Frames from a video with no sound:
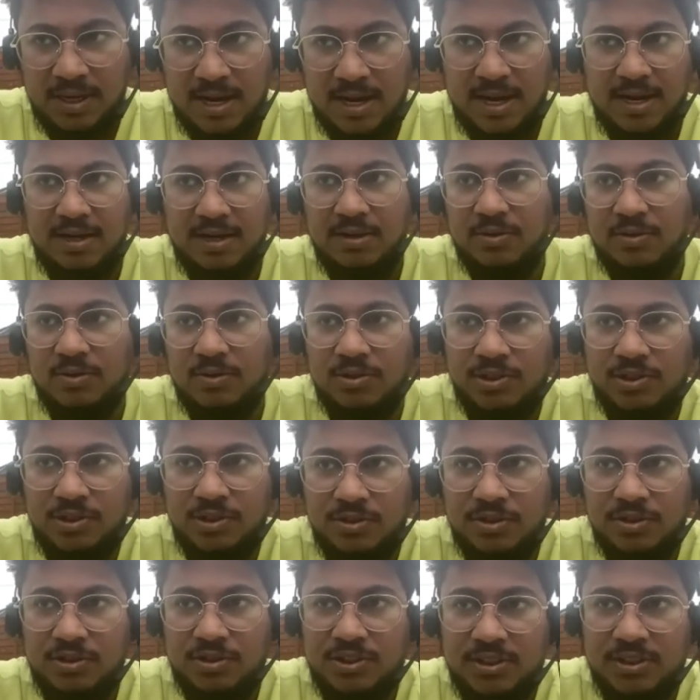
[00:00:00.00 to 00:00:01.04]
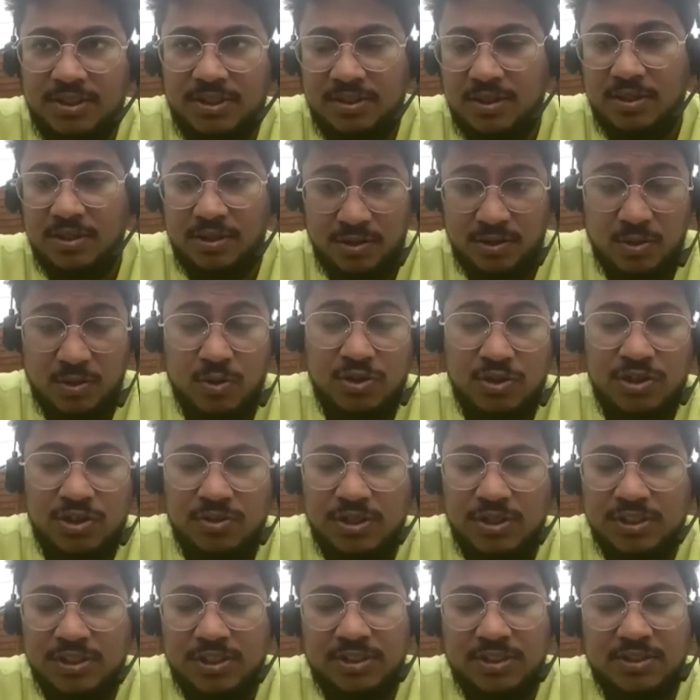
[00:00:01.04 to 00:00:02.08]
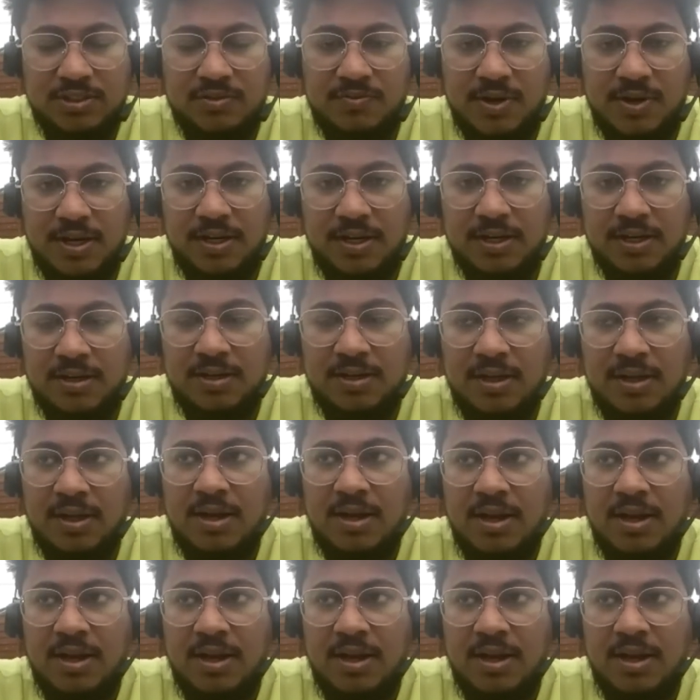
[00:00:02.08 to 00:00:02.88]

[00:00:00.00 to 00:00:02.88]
and the course duration is 1 year.